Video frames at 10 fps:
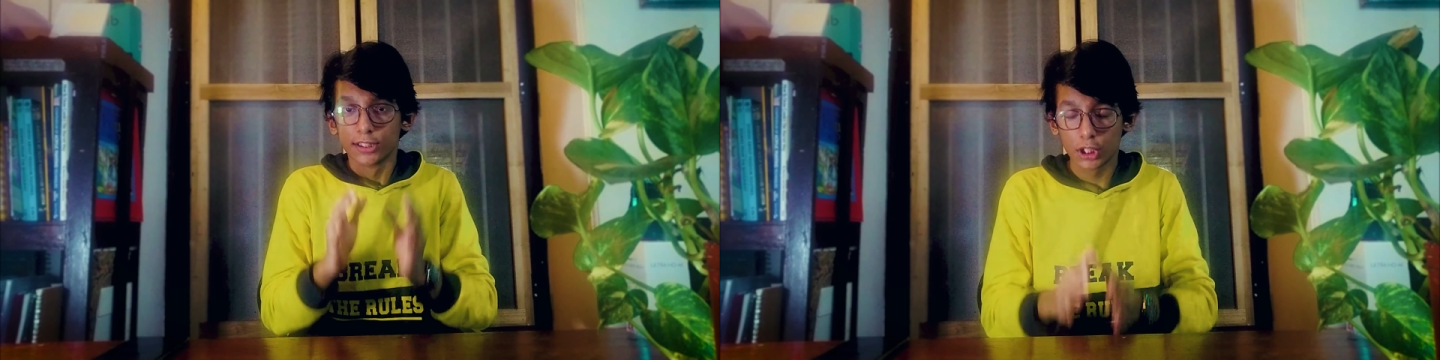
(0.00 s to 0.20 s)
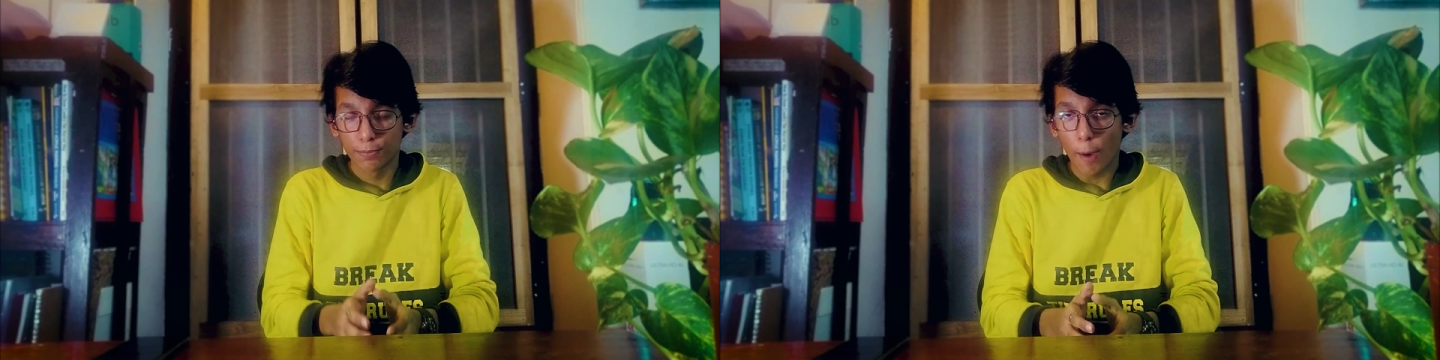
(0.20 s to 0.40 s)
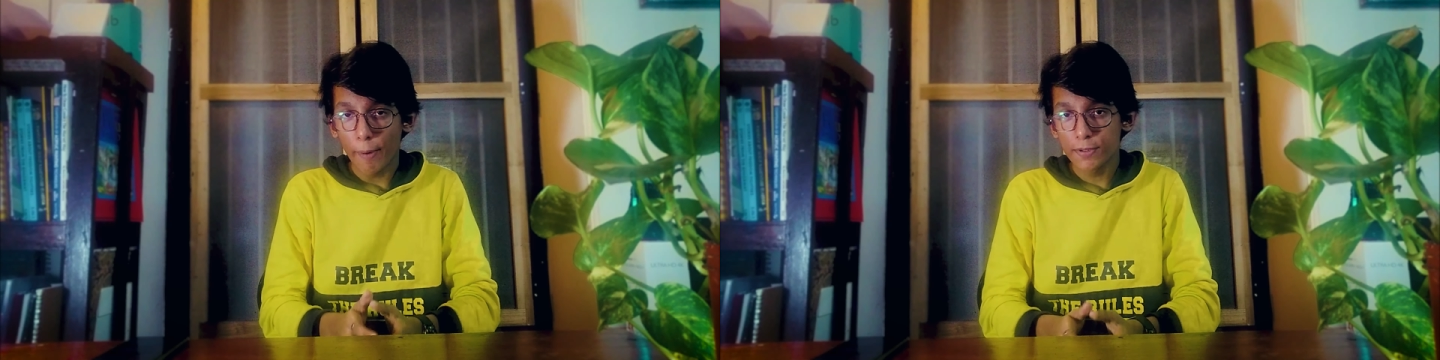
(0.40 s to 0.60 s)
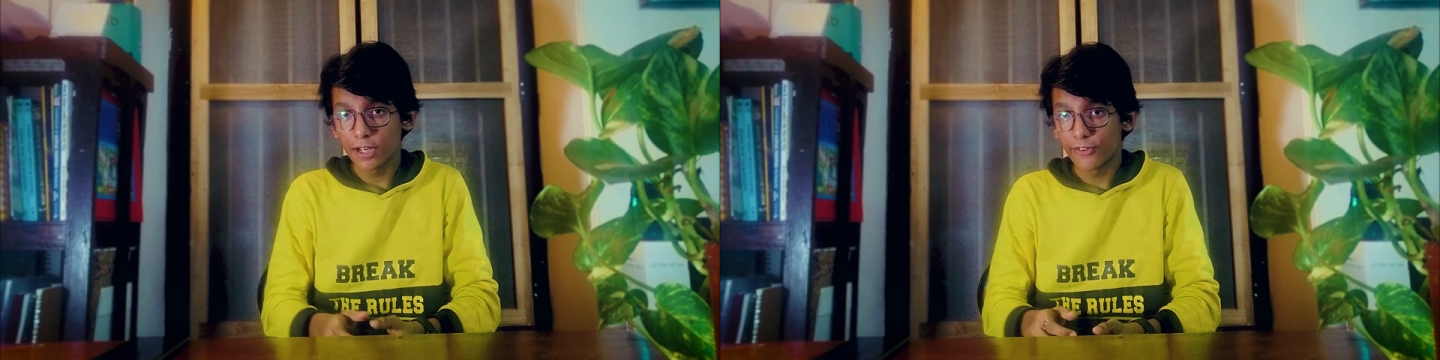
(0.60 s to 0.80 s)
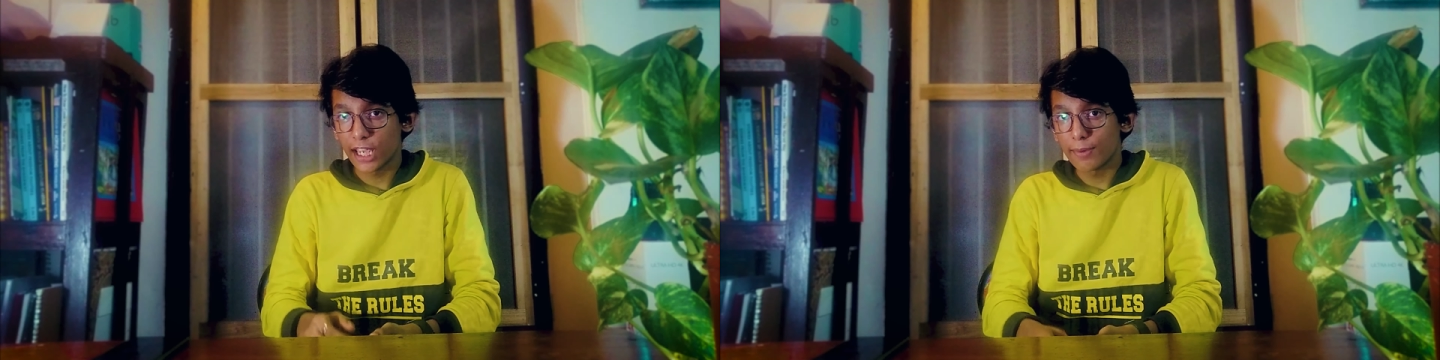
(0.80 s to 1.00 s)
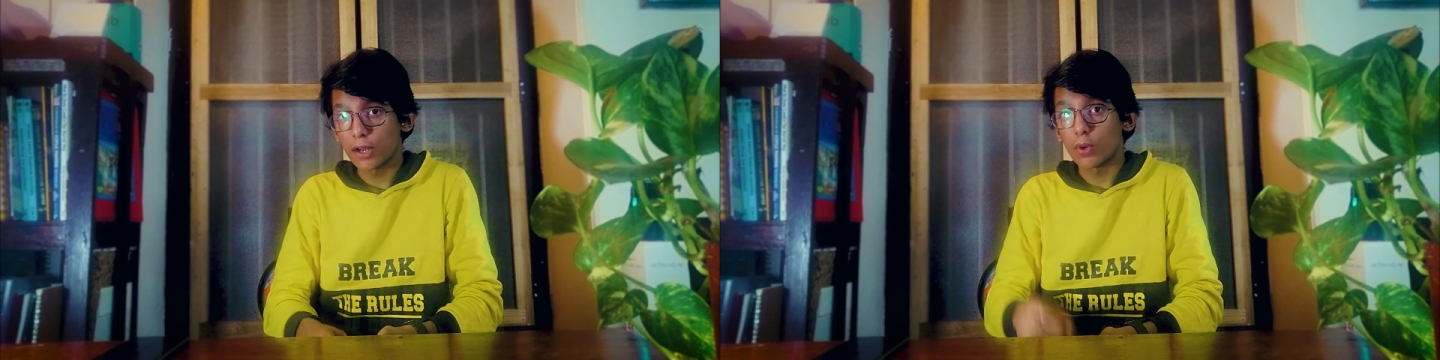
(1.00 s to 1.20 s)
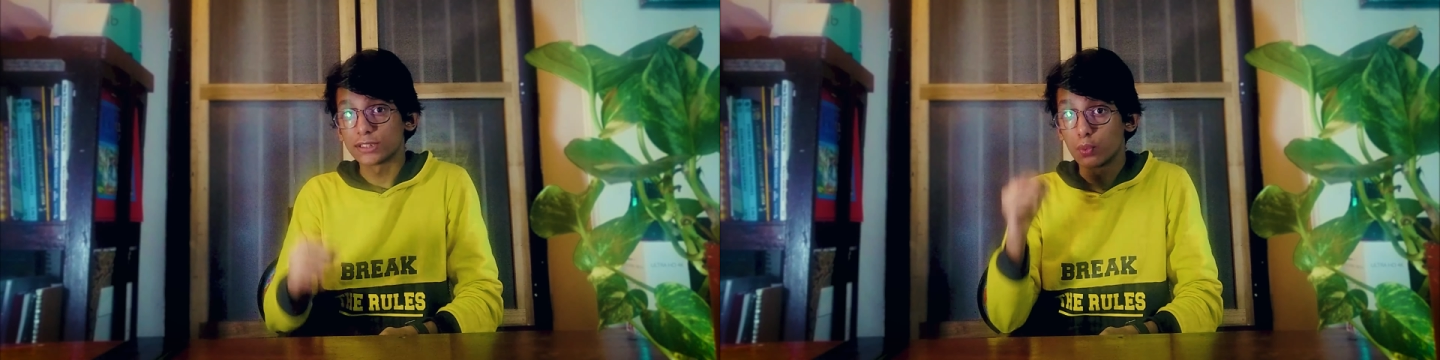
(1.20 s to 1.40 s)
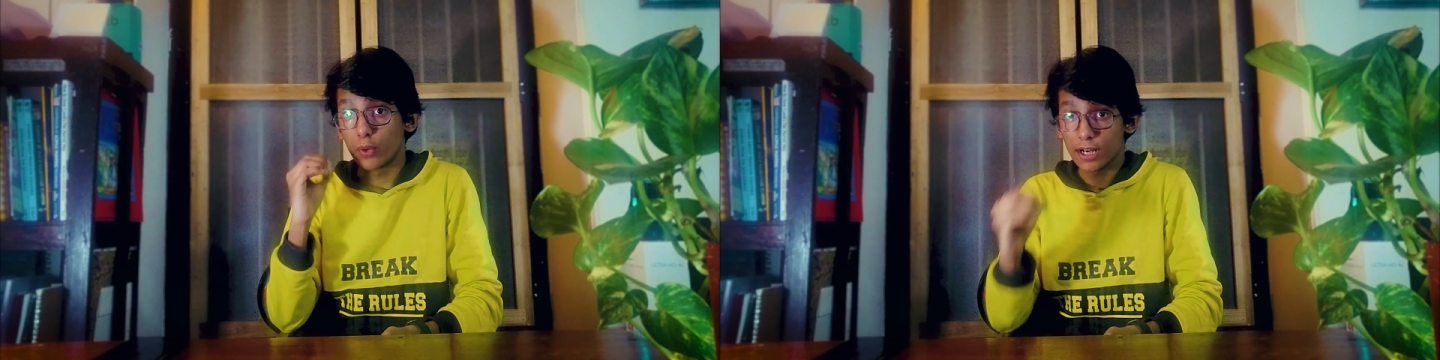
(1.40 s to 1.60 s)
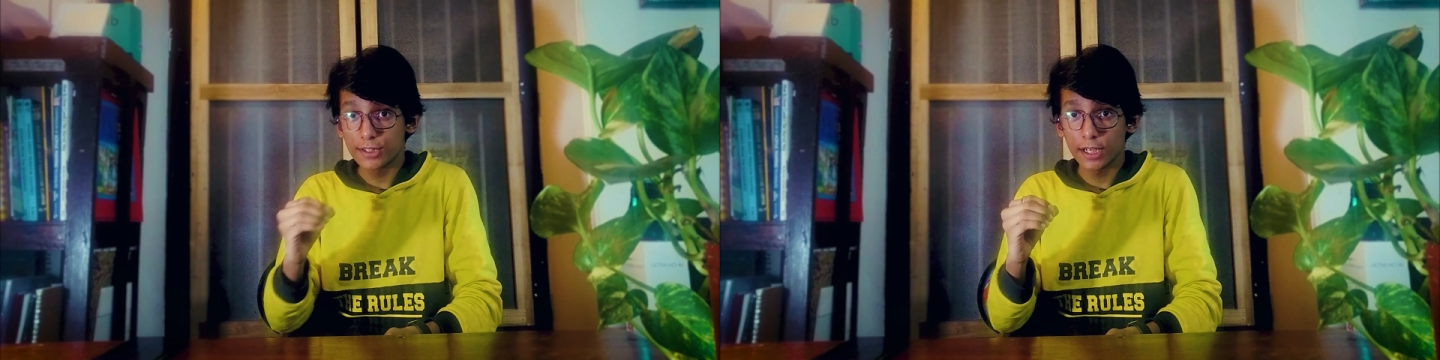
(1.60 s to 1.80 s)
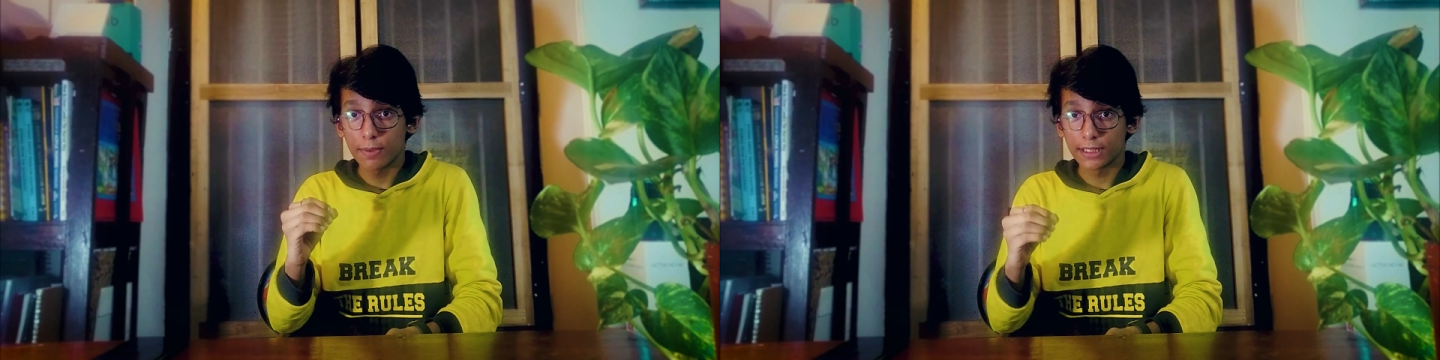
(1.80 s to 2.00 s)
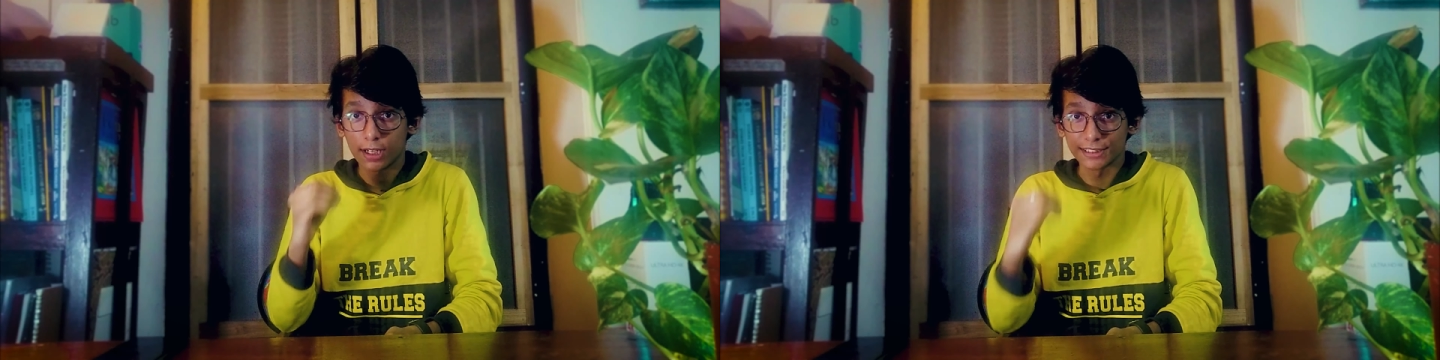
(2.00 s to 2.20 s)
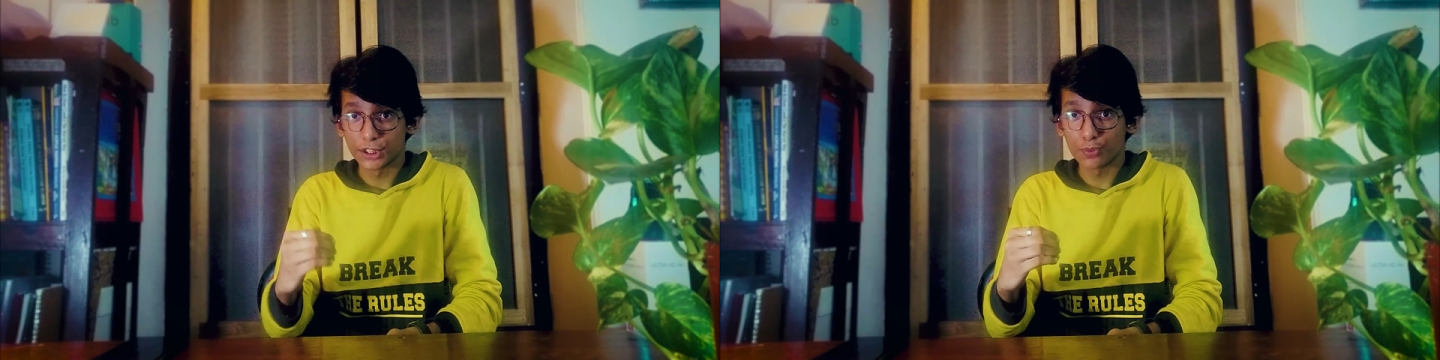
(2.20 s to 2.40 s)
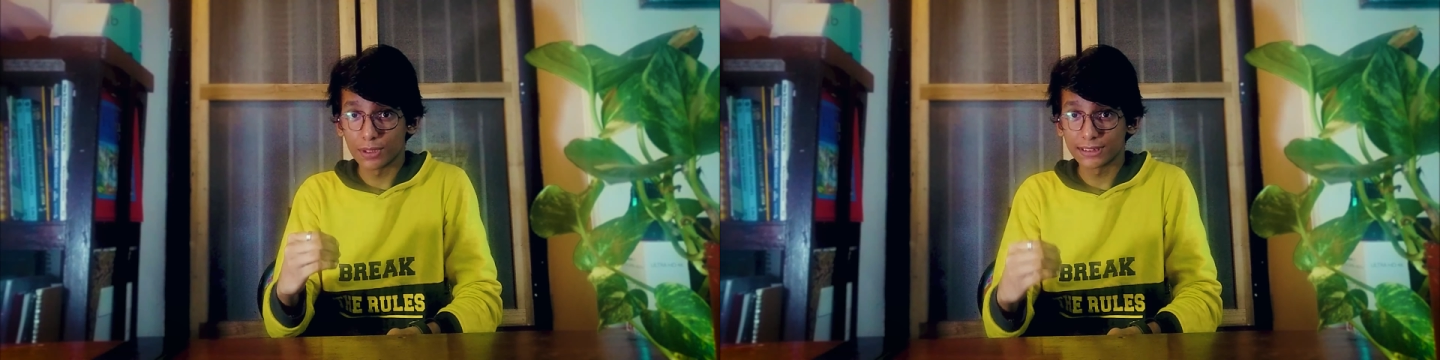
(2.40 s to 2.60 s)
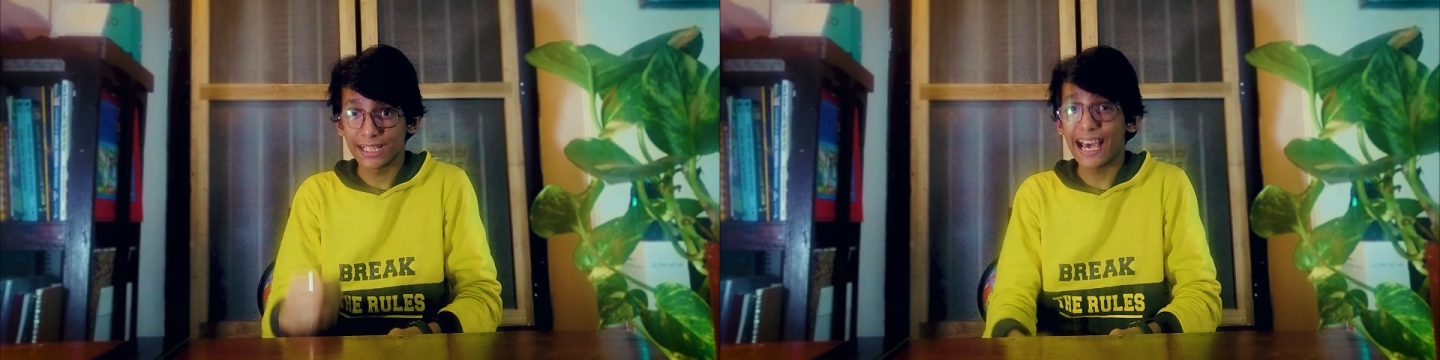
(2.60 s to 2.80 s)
So the pop-up selfie camera was well received by the consumers